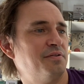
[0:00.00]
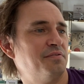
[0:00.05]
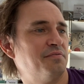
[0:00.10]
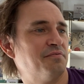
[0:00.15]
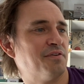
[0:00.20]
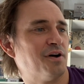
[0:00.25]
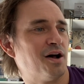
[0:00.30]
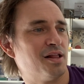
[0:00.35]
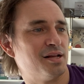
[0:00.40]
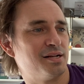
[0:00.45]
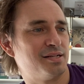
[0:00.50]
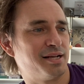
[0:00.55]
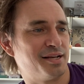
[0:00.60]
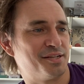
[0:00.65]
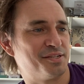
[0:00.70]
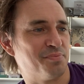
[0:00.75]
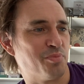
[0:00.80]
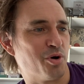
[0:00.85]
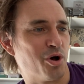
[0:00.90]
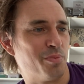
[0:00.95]
Violet
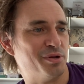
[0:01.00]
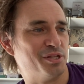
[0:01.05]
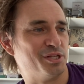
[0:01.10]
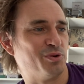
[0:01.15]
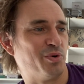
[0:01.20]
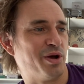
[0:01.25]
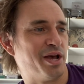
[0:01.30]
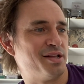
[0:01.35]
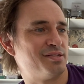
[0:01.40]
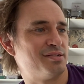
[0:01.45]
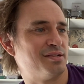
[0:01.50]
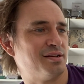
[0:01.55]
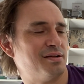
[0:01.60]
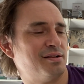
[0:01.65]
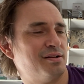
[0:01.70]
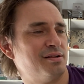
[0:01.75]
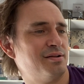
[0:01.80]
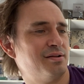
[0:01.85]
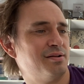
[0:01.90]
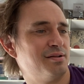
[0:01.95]
takes a moment to answer.
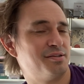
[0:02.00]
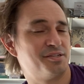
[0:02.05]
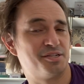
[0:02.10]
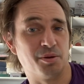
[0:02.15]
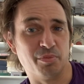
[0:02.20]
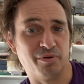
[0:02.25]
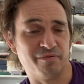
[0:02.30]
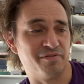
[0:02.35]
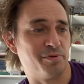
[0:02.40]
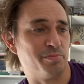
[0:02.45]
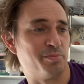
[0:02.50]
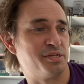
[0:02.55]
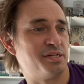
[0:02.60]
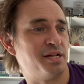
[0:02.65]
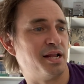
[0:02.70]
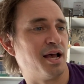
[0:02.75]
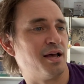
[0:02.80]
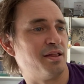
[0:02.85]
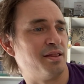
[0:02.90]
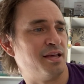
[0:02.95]
Some of him is
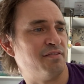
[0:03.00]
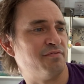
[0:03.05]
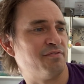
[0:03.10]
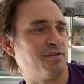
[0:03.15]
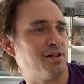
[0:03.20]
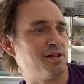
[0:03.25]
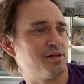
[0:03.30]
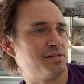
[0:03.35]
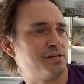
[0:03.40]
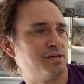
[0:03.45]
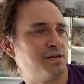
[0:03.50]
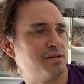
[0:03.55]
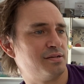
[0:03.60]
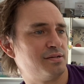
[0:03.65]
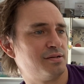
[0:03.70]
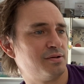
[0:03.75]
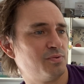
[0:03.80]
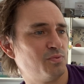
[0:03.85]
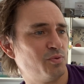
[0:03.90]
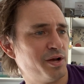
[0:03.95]
down there, Violet
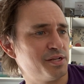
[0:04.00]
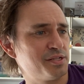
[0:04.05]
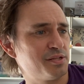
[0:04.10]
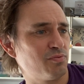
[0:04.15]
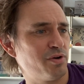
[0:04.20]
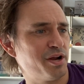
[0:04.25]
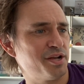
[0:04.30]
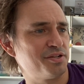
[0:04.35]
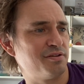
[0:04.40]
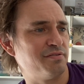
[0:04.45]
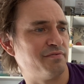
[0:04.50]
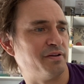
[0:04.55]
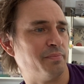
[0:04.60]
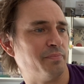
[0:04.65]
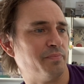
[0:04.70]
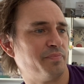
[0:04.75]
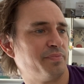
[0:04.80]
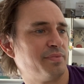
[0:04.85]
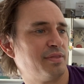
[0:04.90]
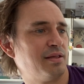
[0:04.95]
says. Where's the rest of him?